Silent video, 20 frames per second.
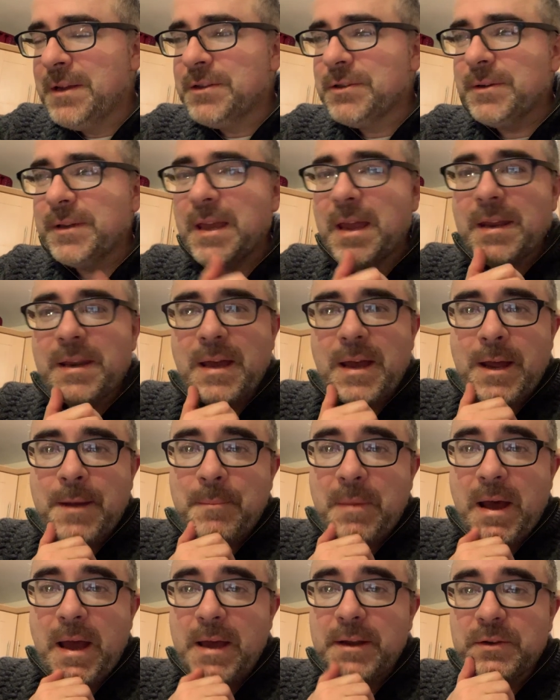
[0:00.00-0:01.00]
again,
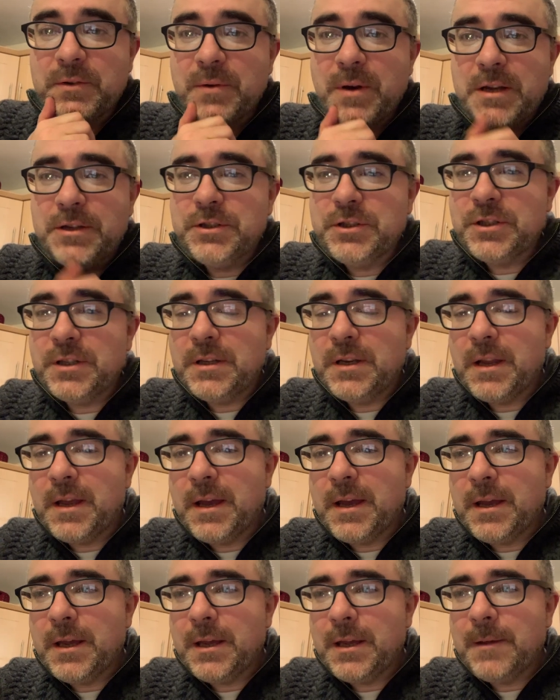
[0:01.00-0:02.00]
I had a question.
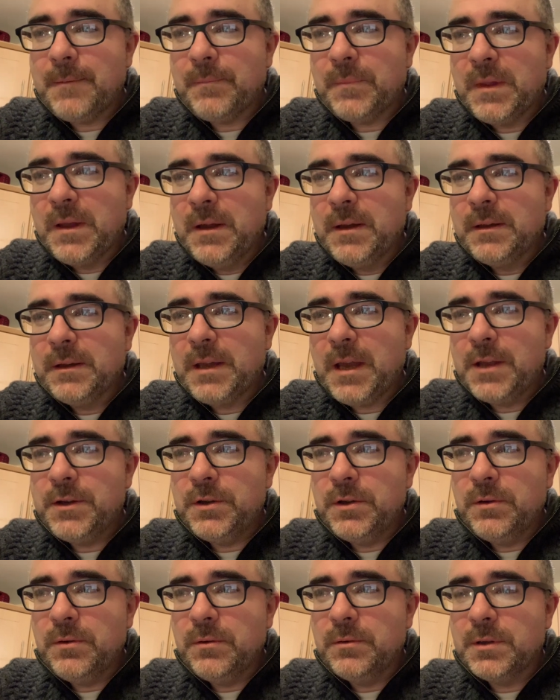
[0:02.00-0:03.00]
Can
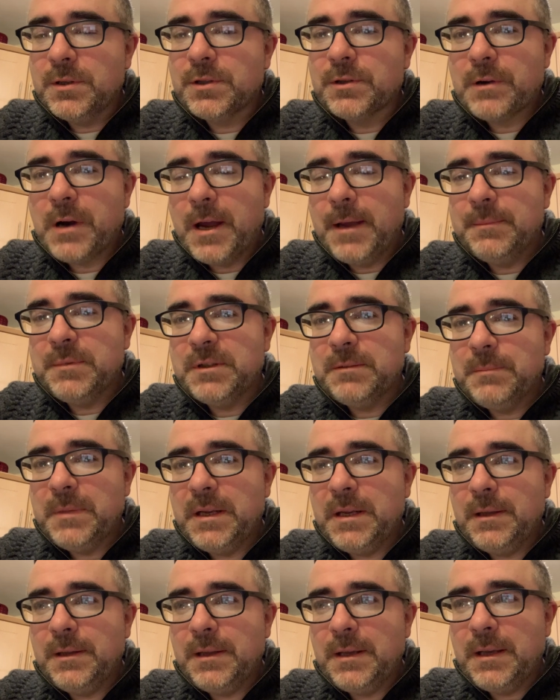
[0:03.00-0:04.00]
you describe to
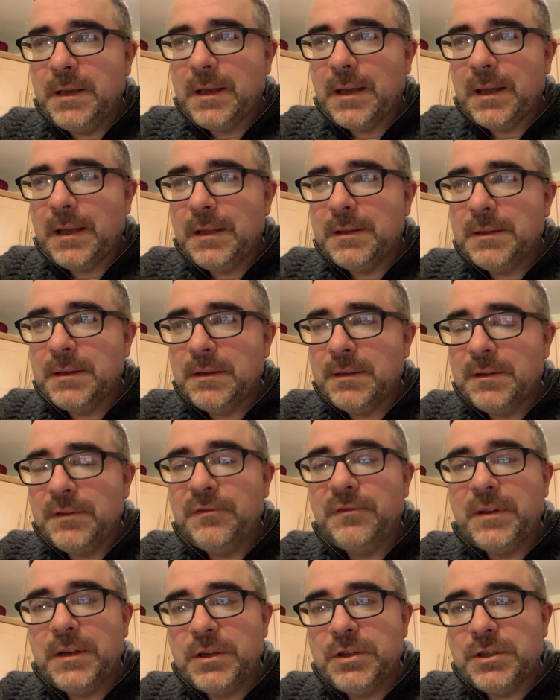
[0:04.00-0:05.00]
me the
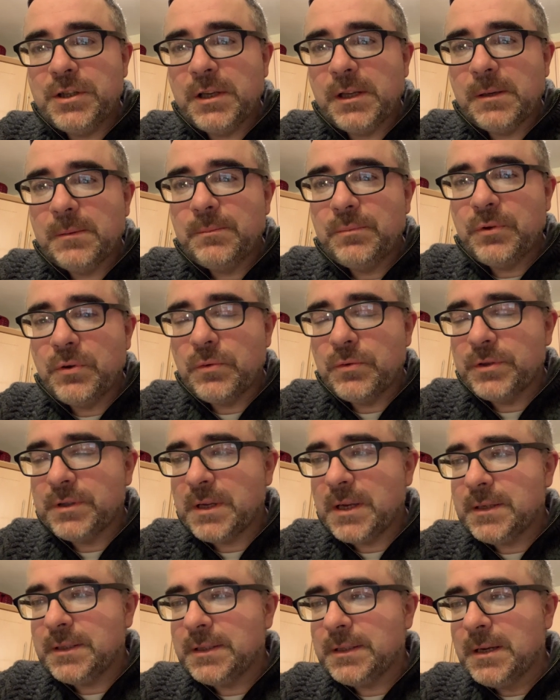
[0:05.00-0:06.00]
finishing
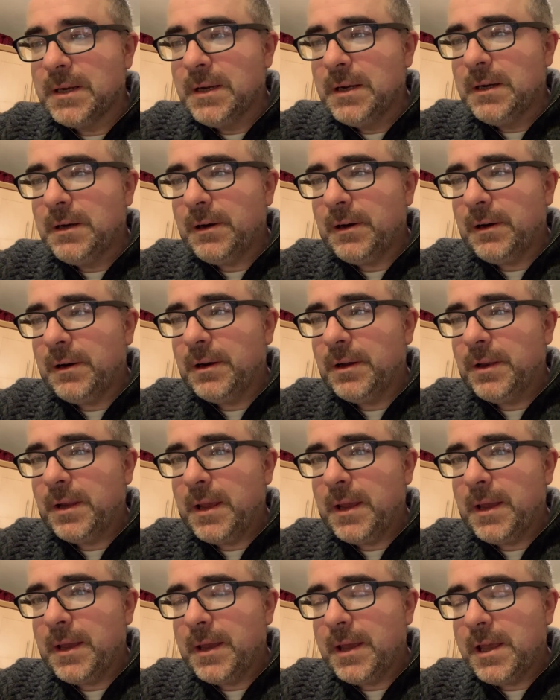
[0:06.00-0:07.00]
process on
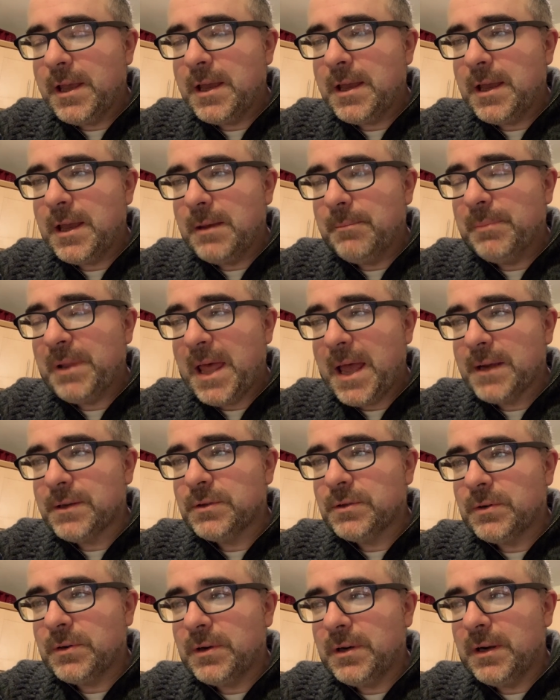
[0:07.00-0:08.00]
a
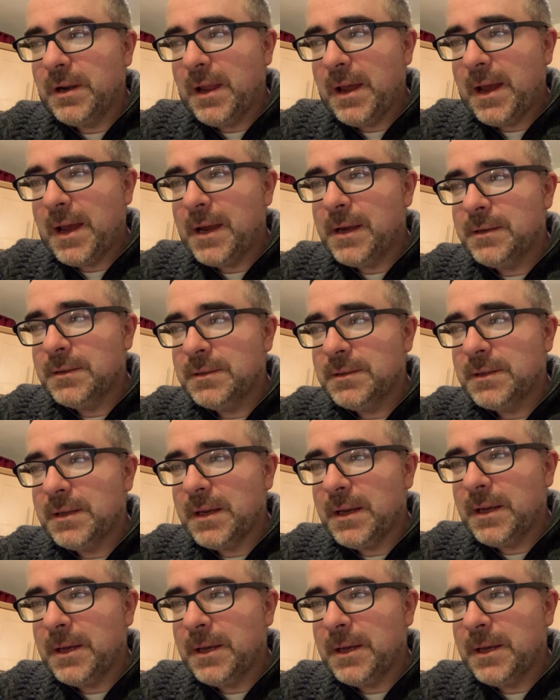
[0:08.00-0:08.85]
blackthorn? And,